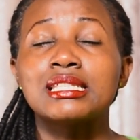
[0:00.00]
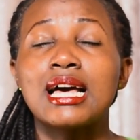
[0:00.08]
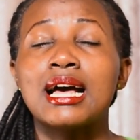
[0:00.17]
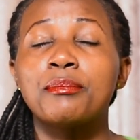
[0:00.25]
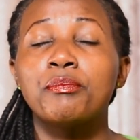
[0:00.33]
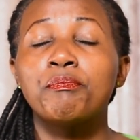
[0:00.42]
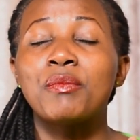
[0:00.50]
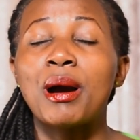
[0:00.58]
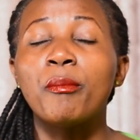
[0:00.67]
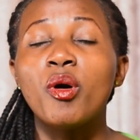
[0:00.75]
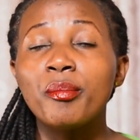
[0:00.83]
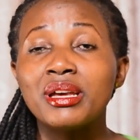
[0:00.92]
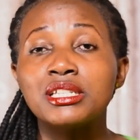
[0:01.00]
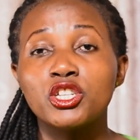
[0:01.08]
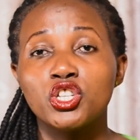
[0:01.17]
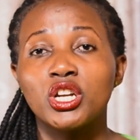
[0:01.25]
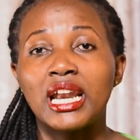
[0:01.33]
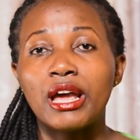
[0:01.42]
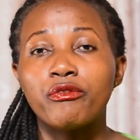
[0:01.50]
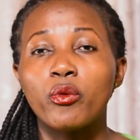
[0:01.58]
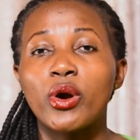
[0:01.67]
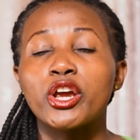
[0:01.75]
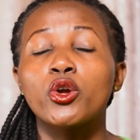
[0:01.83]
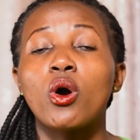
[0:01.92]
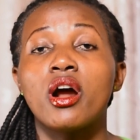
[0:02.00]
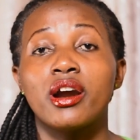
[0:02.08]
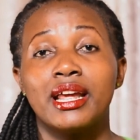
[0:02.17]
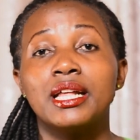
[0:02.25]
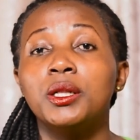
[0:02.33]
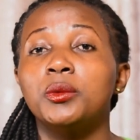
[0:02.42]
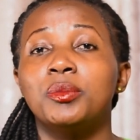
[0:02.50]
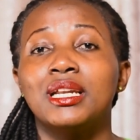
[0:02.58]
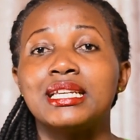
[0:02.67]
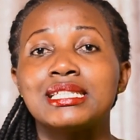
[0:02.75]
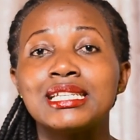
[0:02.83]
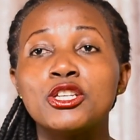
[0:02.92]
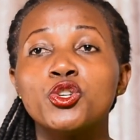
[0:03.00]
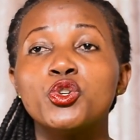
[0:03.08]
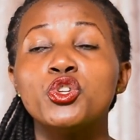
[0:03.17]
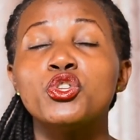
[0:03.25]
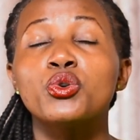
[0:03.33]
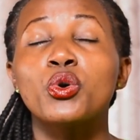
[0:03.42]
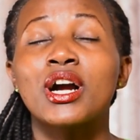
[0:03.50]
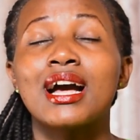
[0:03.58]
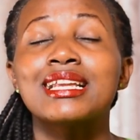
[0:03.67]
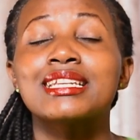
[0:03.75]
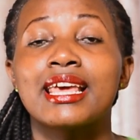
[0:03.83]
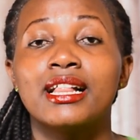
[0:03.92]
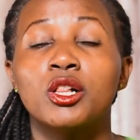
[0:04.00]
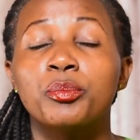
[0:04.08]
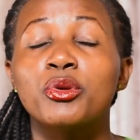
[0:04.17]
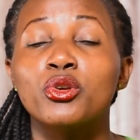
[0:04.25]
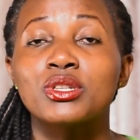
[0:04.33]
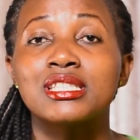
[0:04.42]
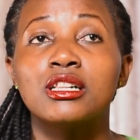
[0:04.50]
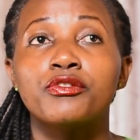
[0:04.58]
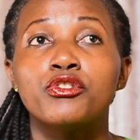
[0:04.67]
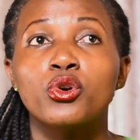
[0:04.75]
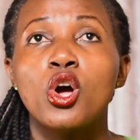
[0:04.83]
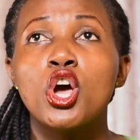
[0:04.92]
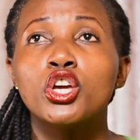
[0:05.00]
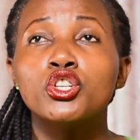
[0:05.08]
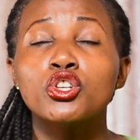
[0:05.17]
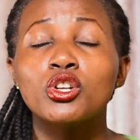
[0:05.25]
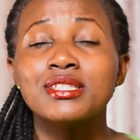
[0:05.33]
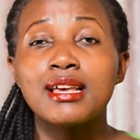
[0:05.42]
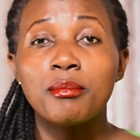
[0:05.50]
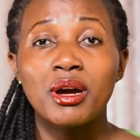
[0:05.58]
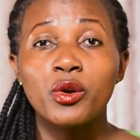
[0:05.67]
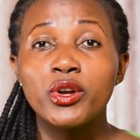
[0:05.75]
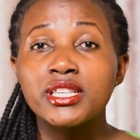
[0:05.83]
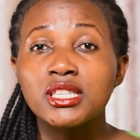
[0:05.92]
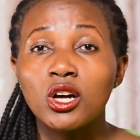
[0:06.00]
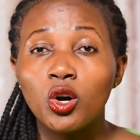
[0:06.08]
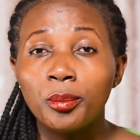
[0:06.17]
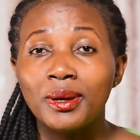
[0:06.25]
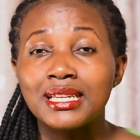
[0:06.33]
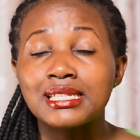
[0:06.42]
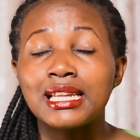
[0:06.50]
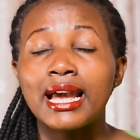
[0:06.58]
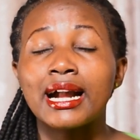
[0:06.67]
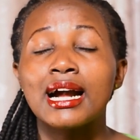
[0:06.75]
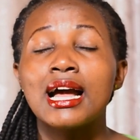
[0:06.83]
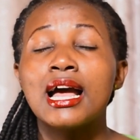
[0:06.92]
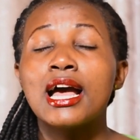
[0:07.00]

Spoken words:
a moment in your life where you are helpless. You can't help yourself. Do you know someone who is helpless, like